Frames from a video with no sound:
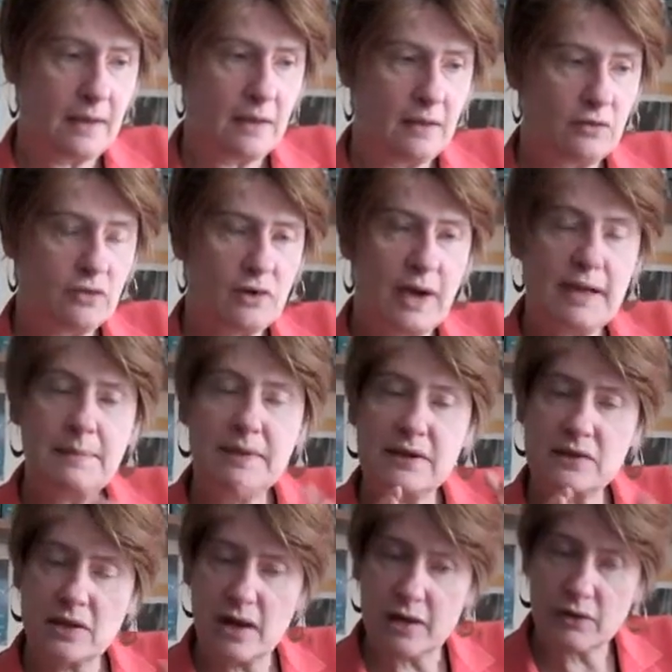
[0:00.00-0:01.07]
try to be
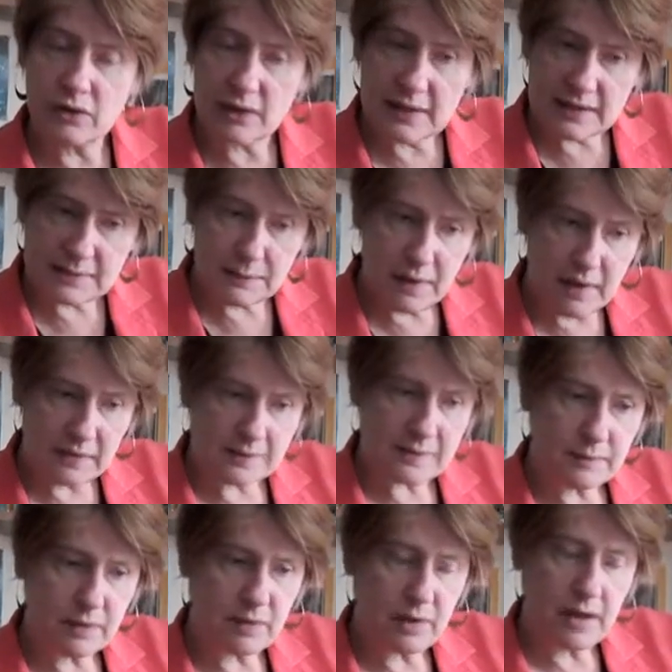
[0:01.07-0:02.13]
as concrete as
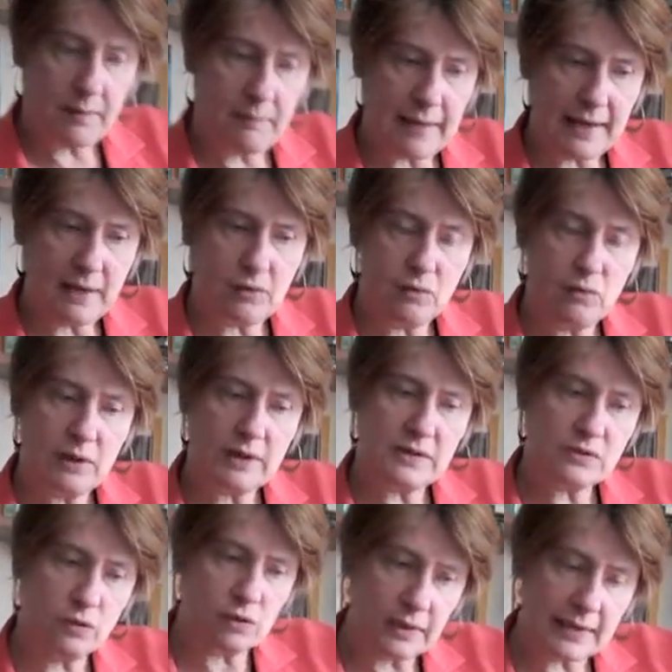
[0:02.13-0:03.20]
possible about what
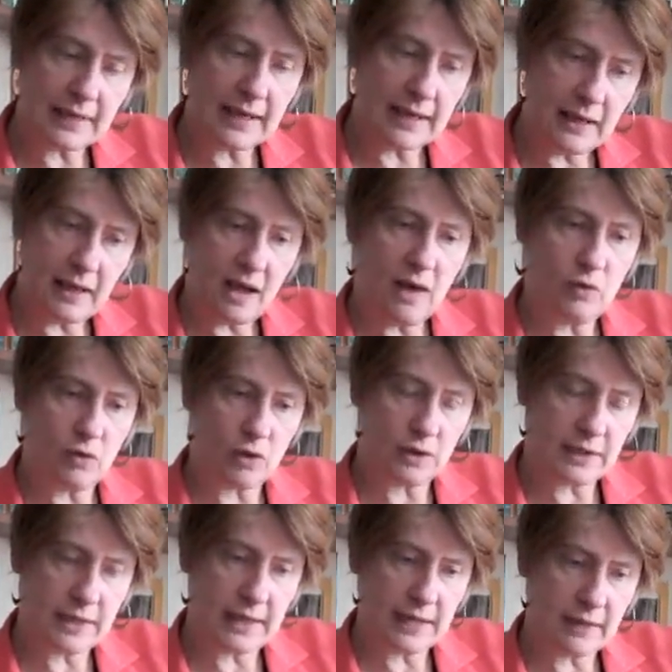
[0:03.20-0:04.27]
is working and not
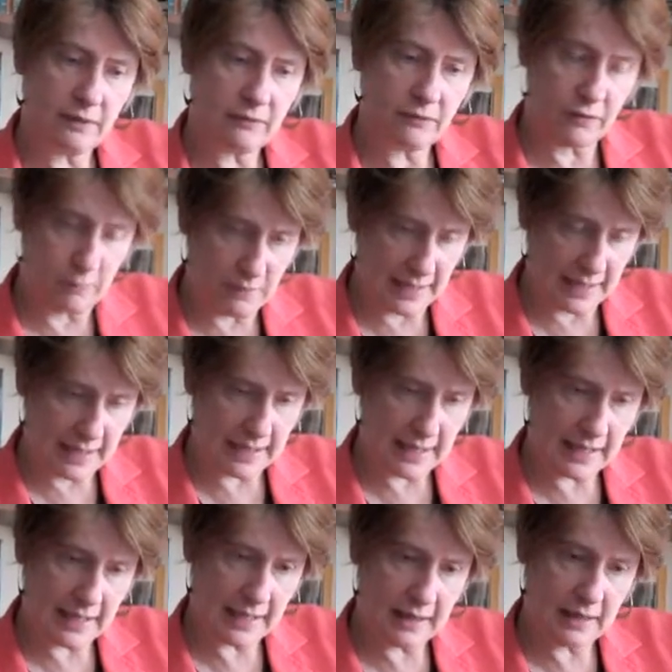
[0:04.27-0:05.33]
working for me
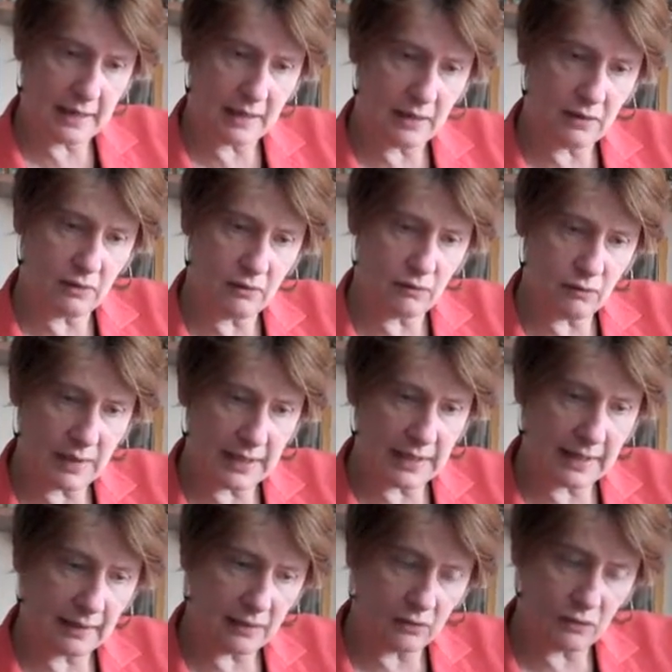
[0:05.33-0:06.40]
in
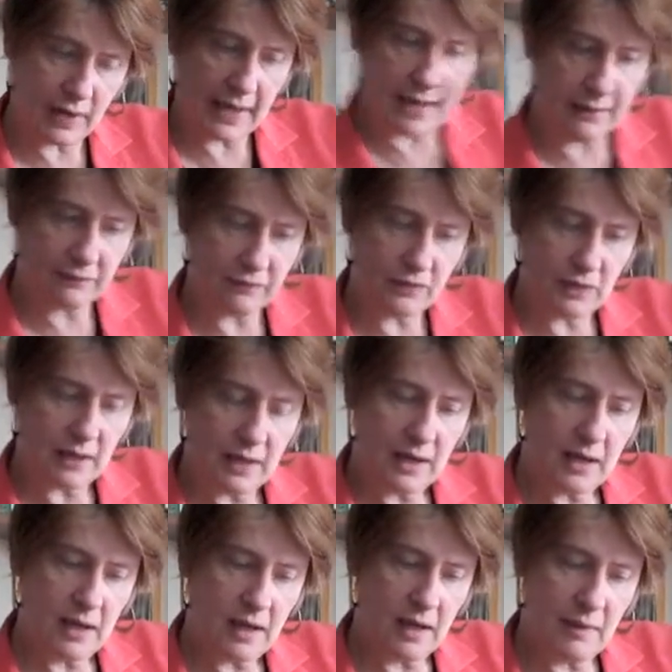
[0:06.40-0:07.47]
reading the draft,
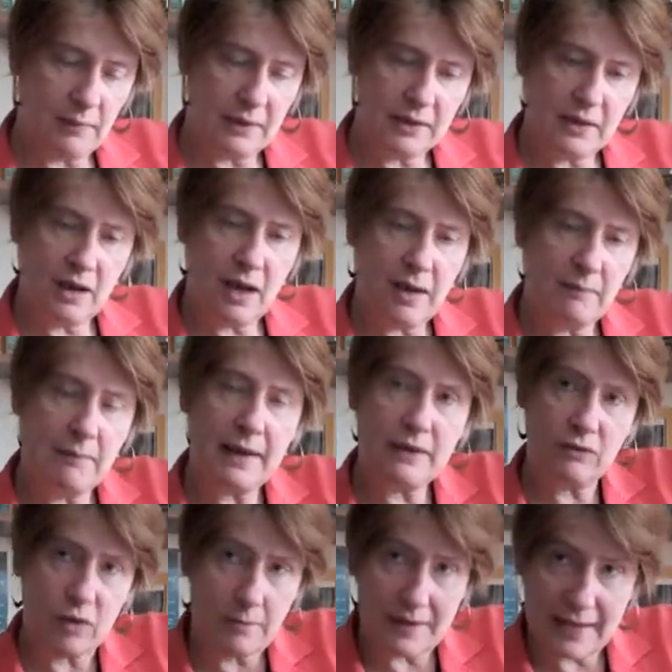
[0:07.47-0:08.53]
but not
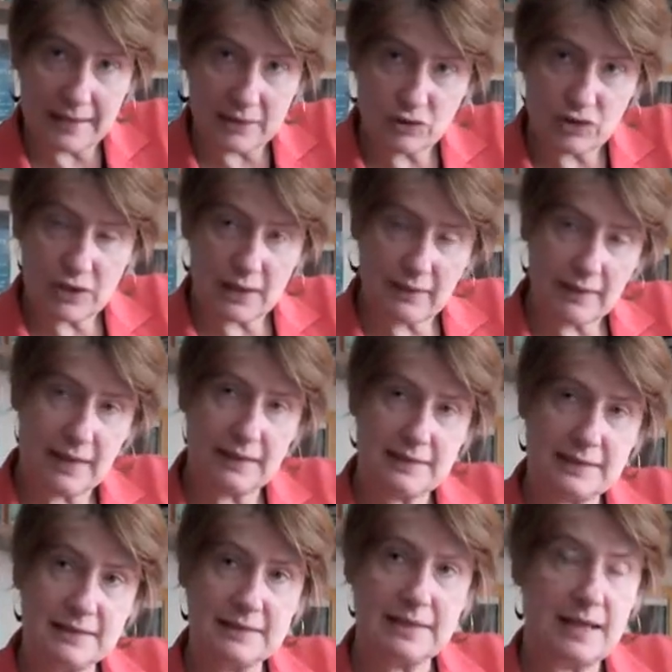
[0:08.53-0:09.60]
micromanaging. That is
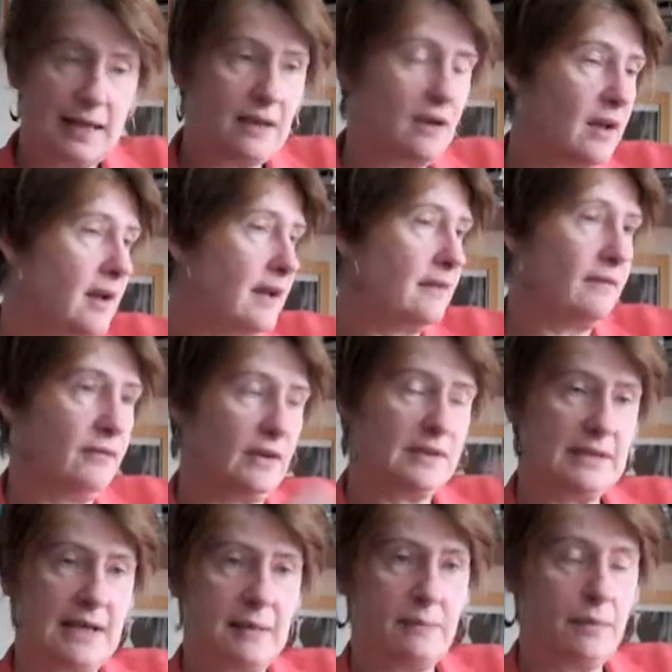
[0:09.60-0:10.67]
to say, not, for
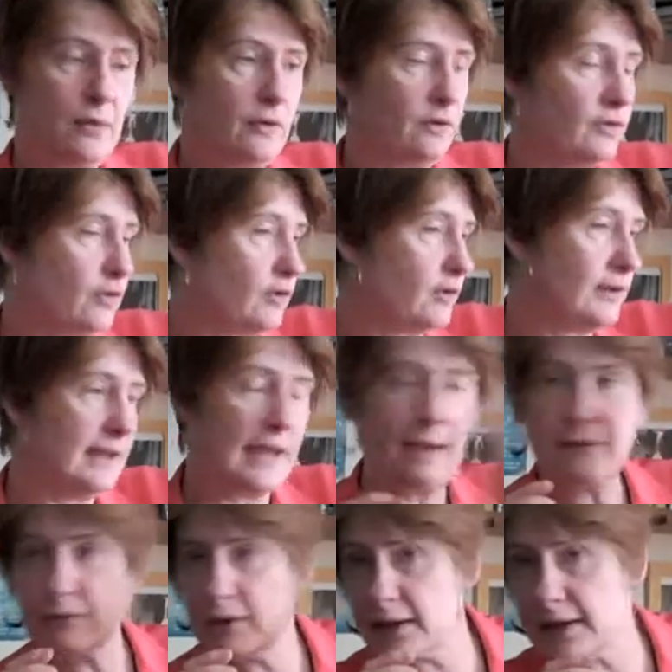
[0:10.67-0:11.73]
example, circling
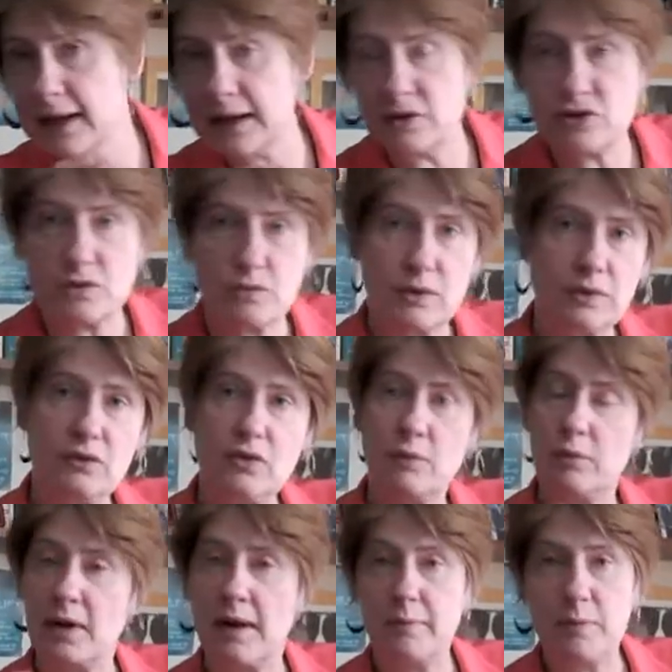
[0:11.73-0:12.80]
every occasion where there's a
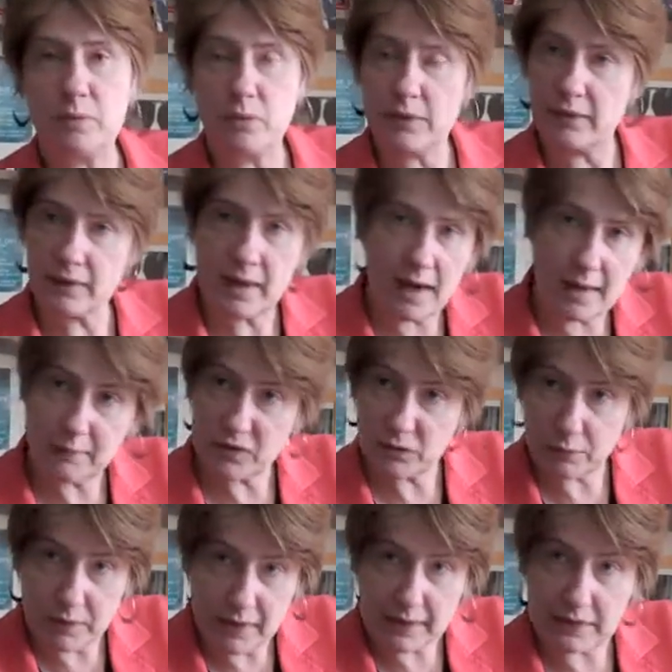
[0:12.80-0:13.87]
problem with a comma
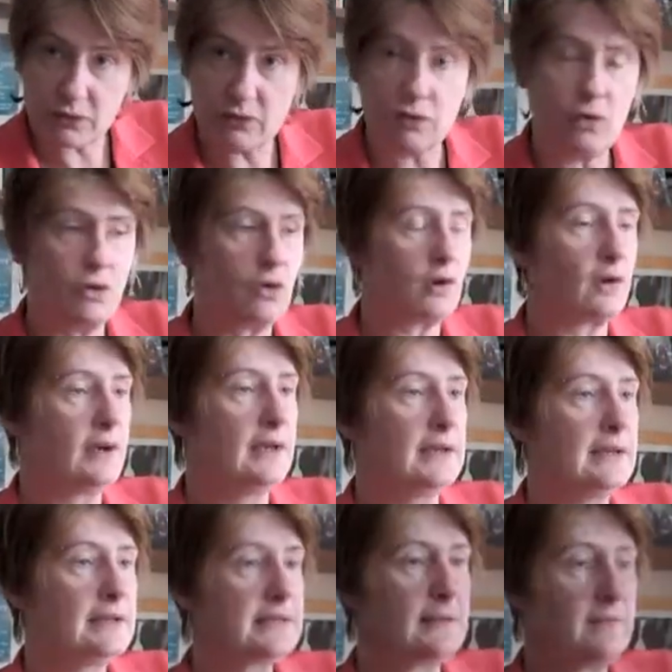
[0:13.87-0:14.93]
splice or
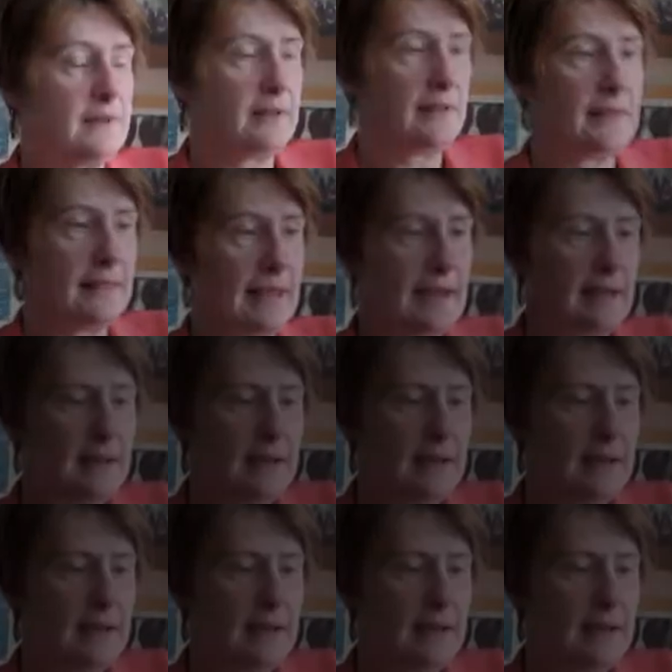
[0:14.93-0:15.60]
something like that.